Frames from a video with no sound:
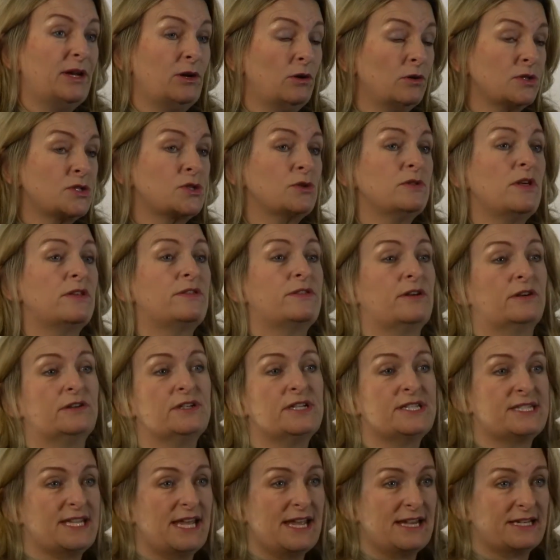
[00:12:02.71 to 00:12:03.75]
also the third
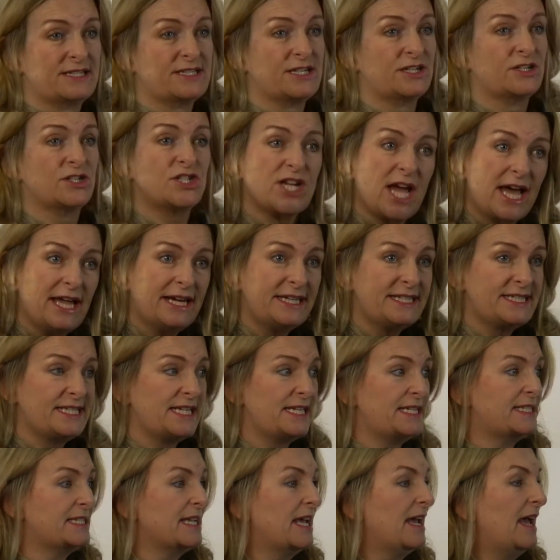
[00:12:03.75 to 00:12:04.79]
sector.
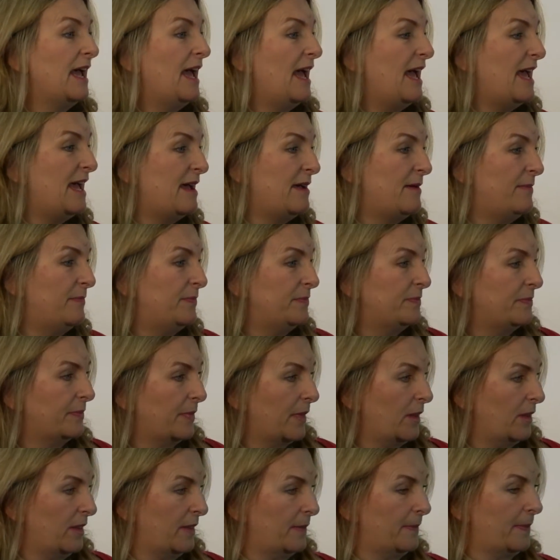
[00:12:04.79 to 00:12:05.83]
Charities
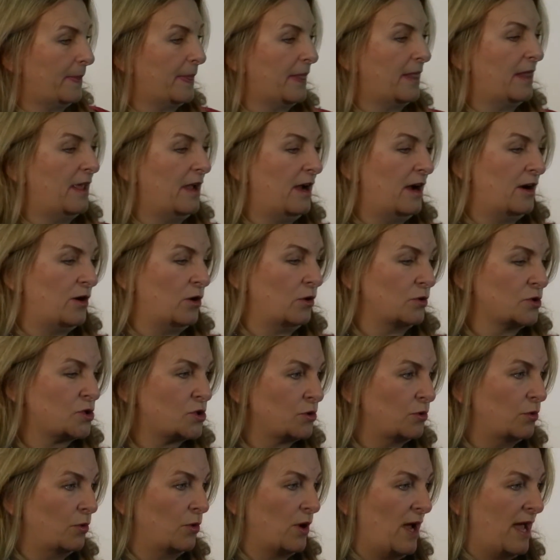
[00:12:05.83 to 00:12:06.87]
are
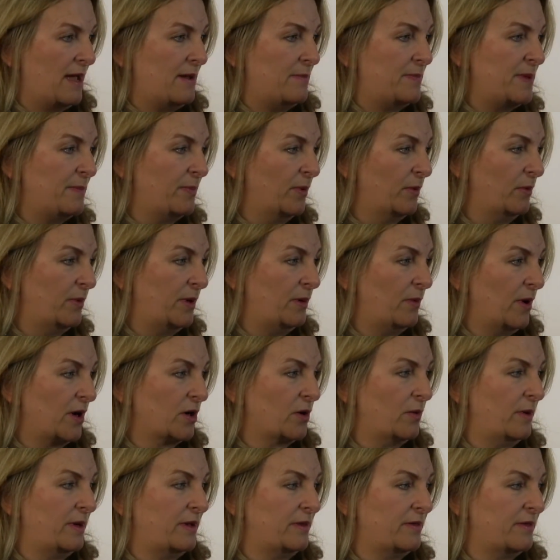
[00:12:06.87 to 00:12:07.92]
also people we work
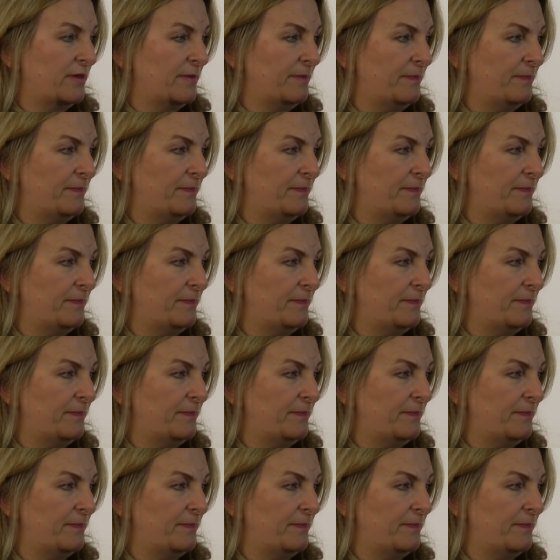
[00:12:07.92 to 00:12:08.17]
with.